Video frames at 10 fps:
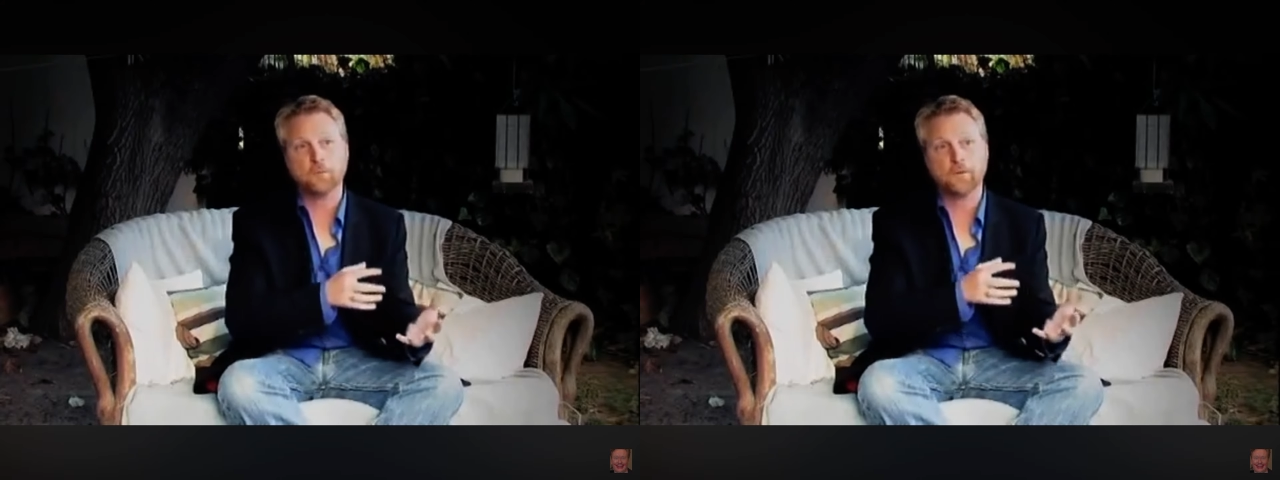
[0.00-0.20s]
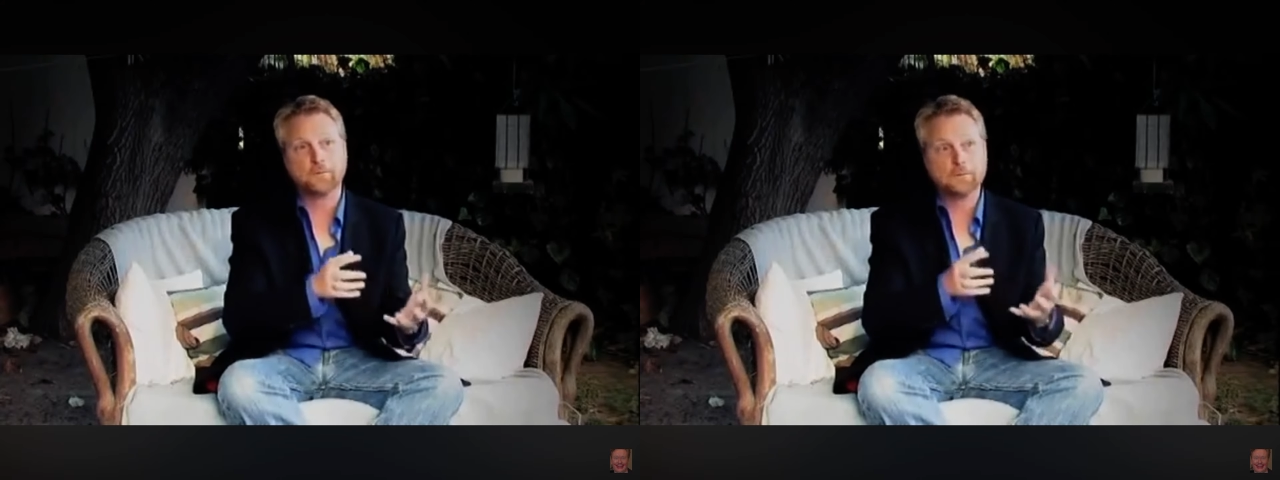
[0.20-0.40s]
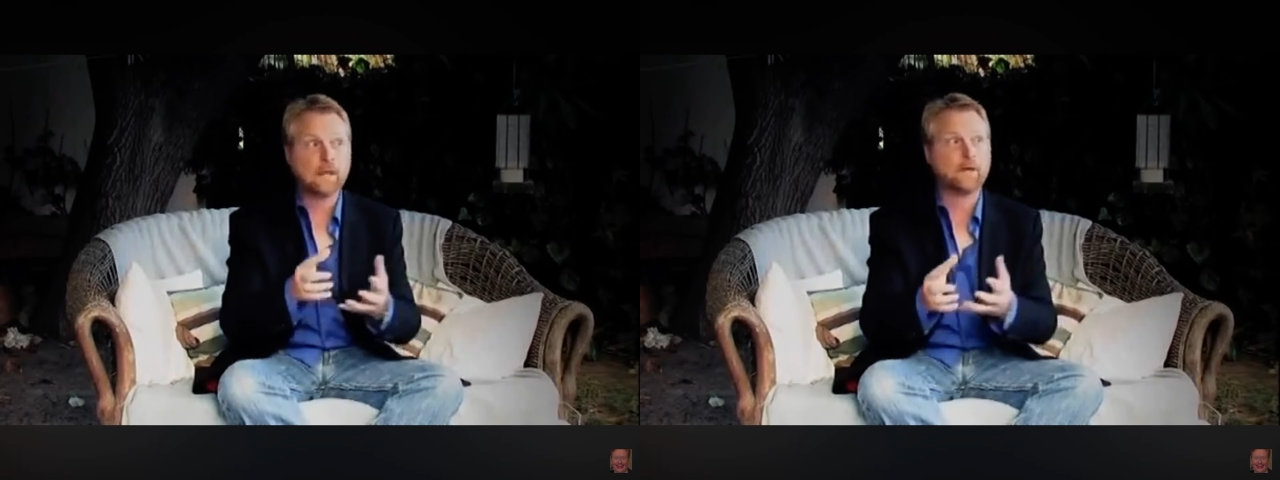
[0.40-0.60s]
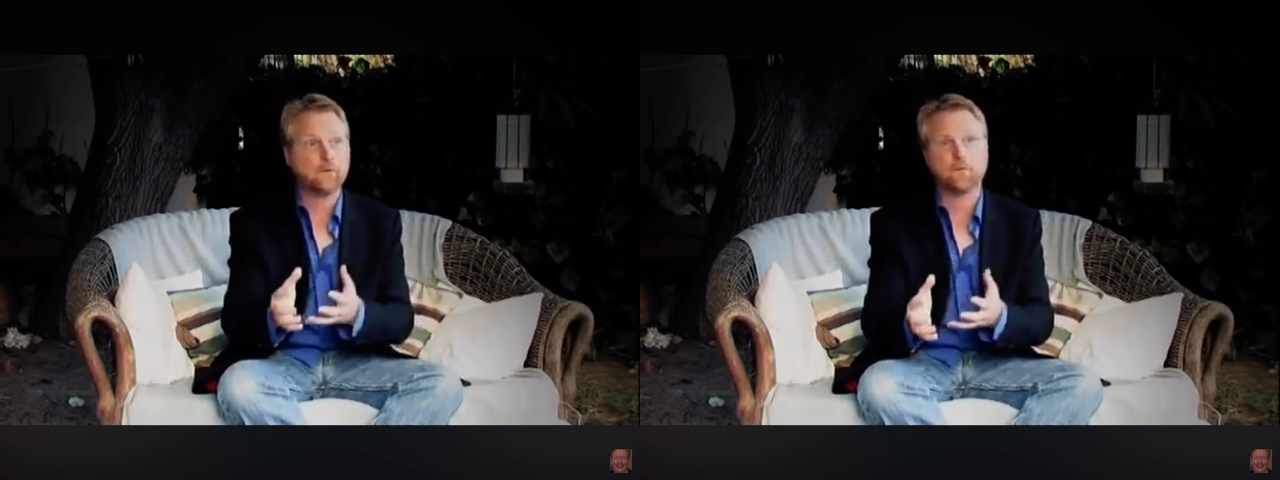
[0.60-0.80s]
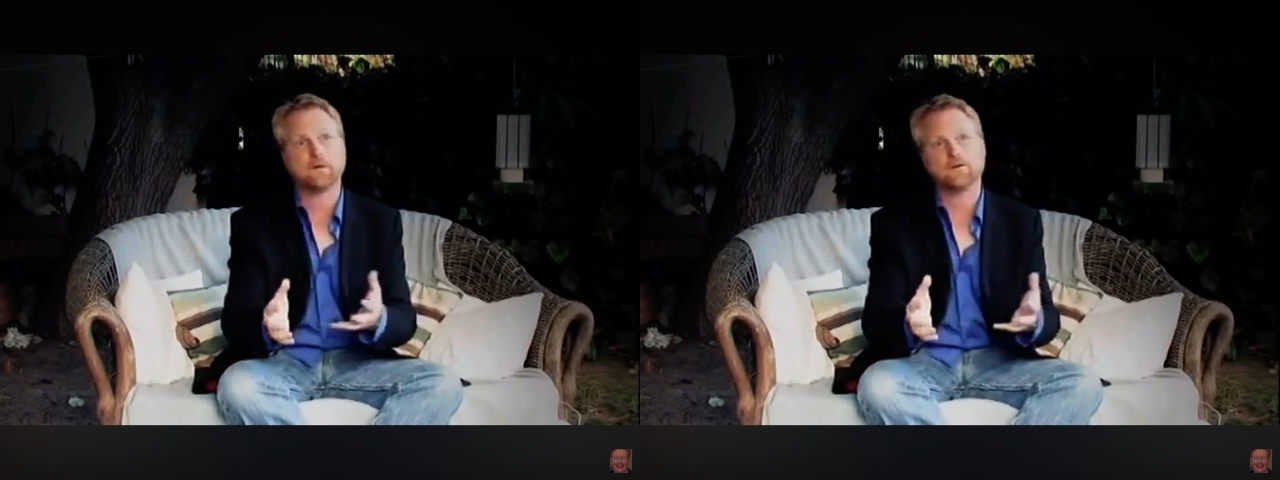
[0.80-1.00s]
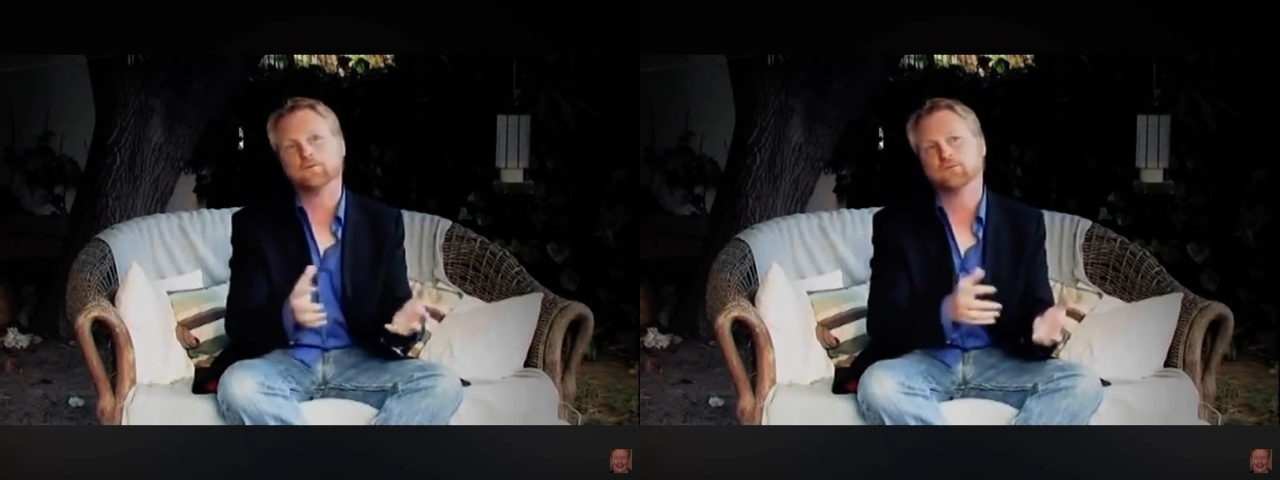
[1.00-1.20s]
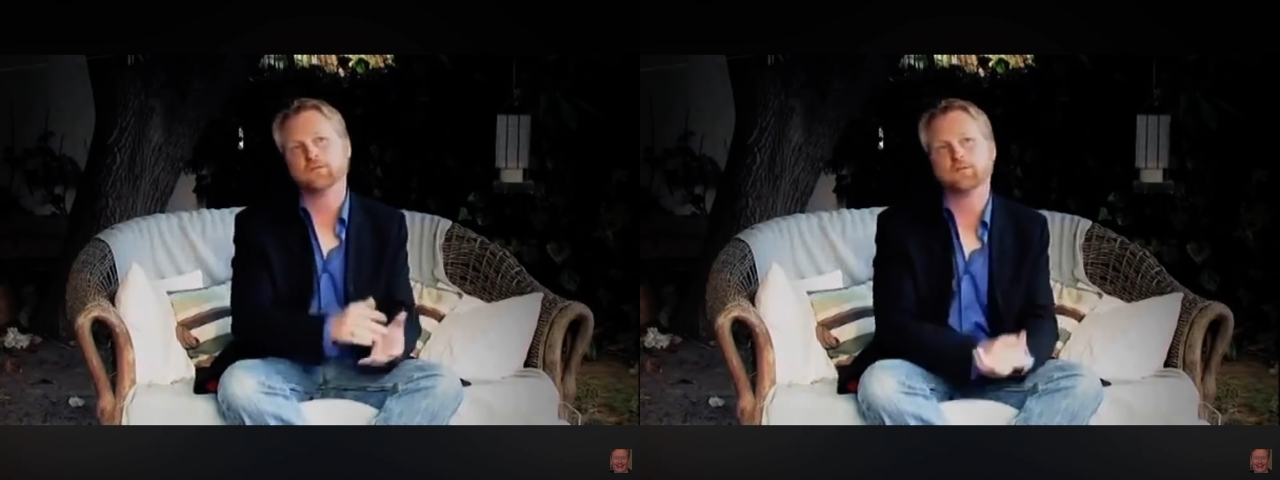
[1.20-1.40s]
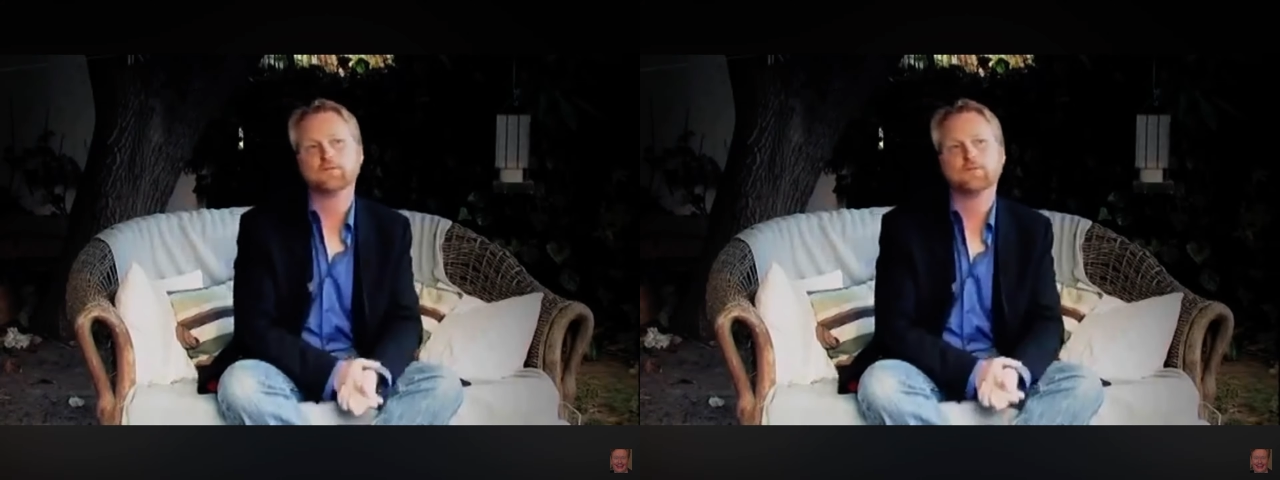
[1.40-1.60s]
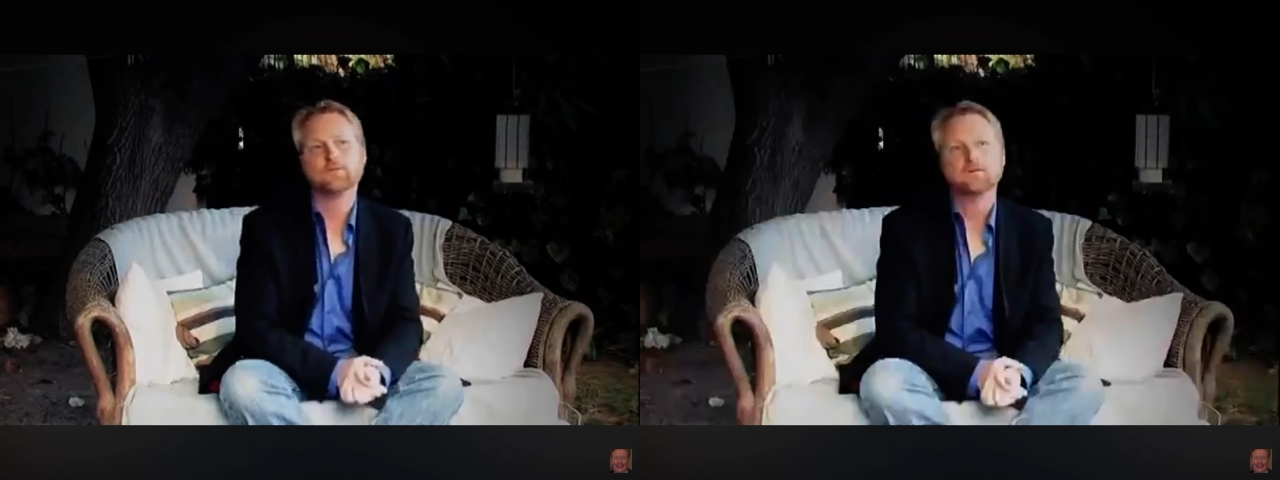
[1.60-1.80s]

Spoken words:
but I don't want to lose it either.